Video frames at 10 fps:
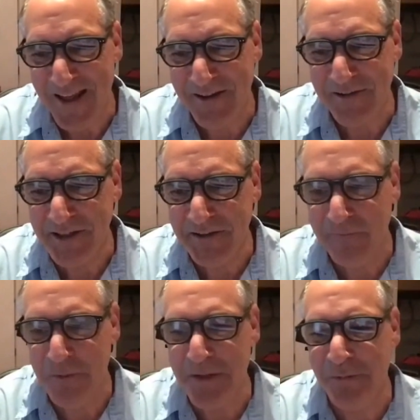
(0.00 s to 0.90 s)
to see
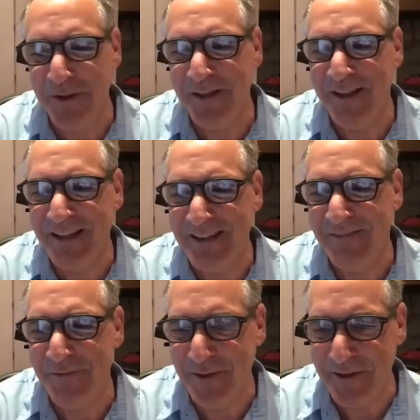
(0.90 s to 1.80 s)
if people
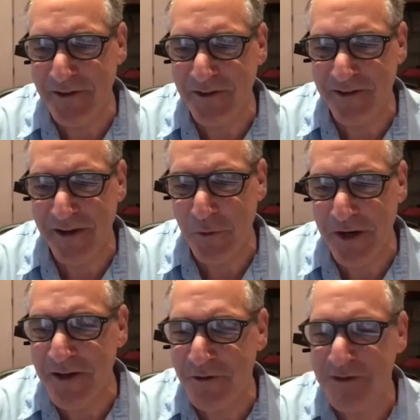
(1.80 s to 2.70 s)
in villages there
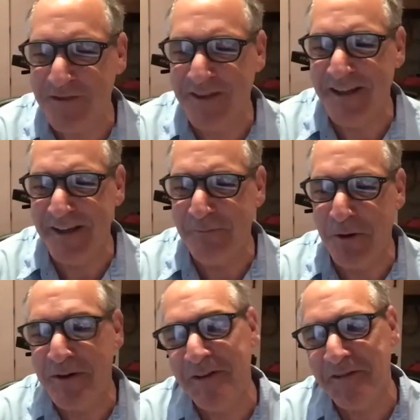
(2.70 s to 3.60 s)
were interested in
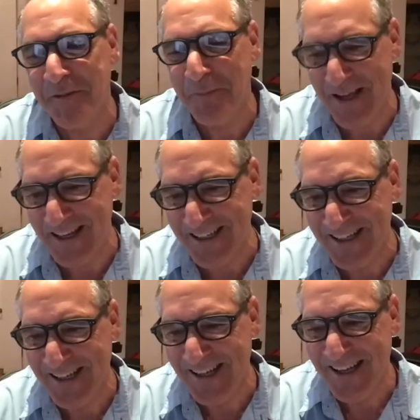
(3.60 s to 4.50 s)

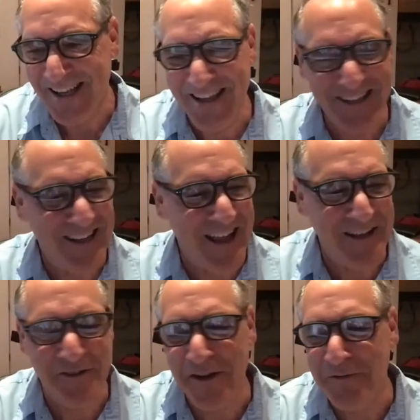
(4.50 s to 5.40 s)
participating in
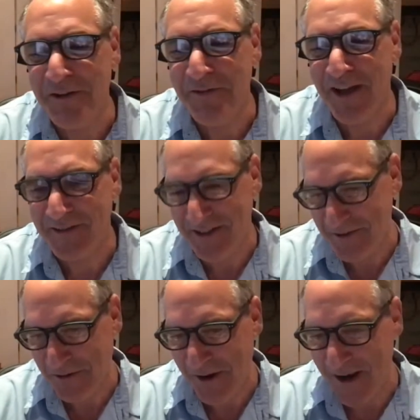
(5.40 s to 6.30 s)
HIV
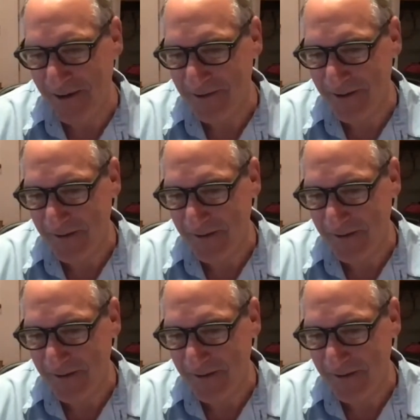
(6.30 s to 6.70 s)
vaccine trials.